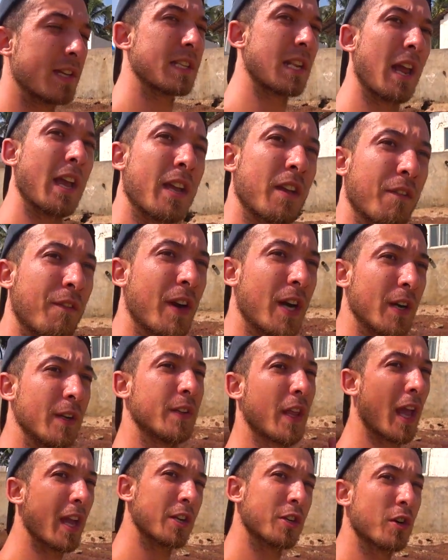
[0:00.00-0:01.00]
is like a very
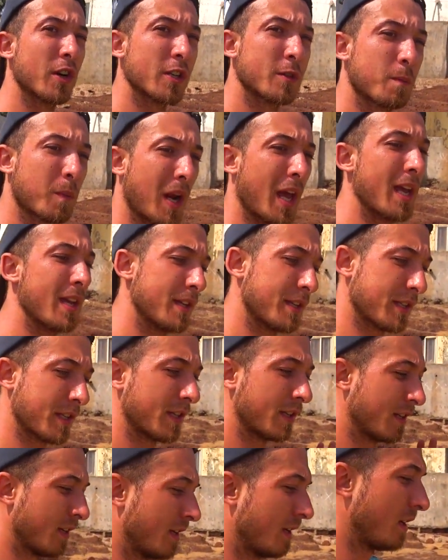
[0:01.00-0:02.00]
dangerous place
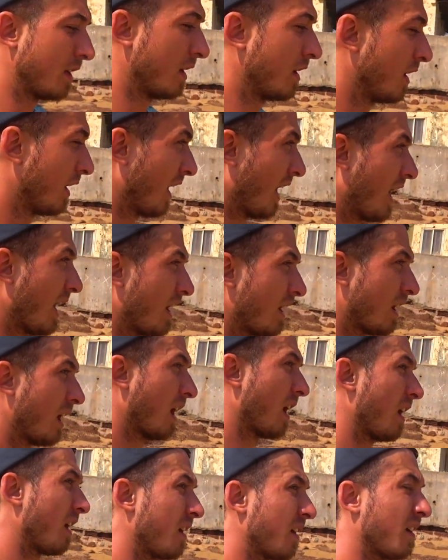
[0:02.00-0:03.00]
and
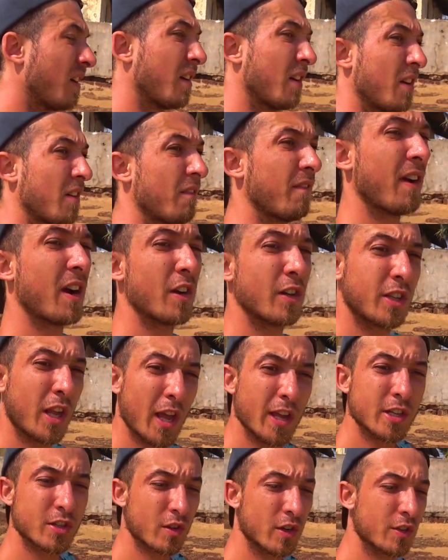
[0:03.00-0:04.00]
uh, very
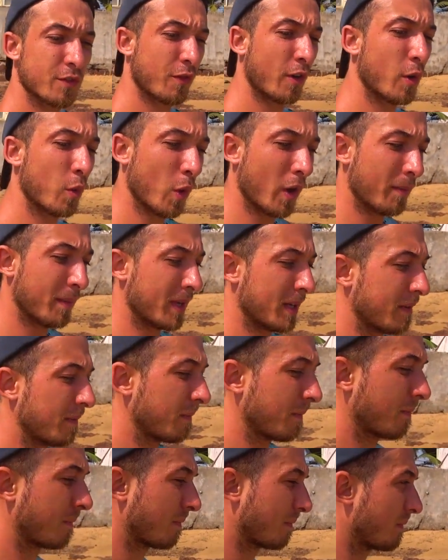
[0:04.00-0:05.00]
dangerous for women.
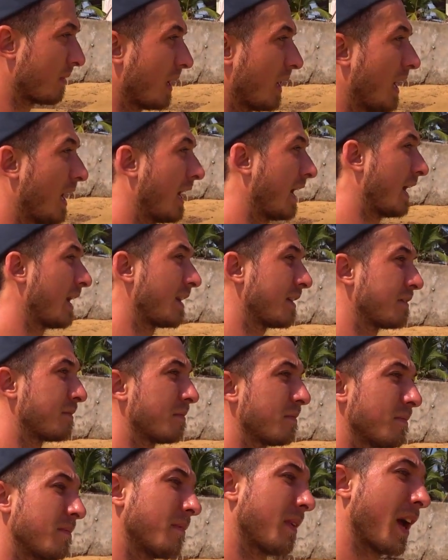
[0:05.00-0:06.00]
And
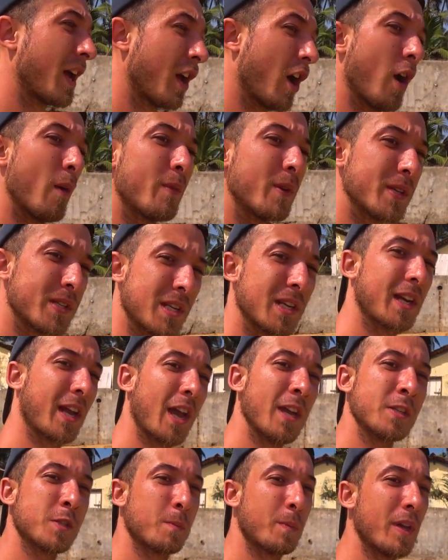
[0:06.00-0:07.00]
I obviously
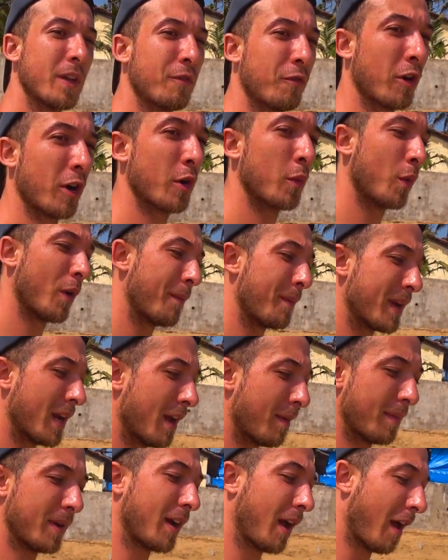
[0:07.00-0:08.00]
can't speak for a woman,
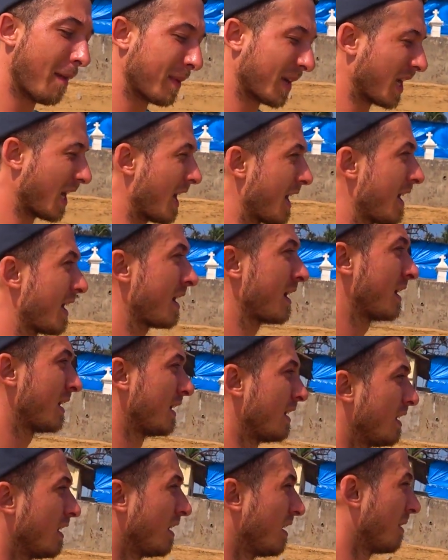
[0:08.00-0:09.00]
I'm a, I'm a guy.
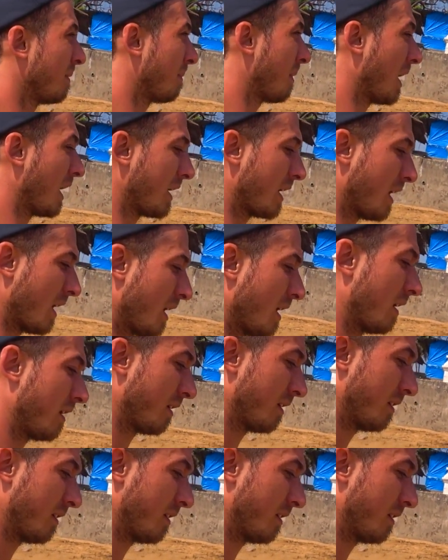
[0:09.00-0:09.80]
But uh,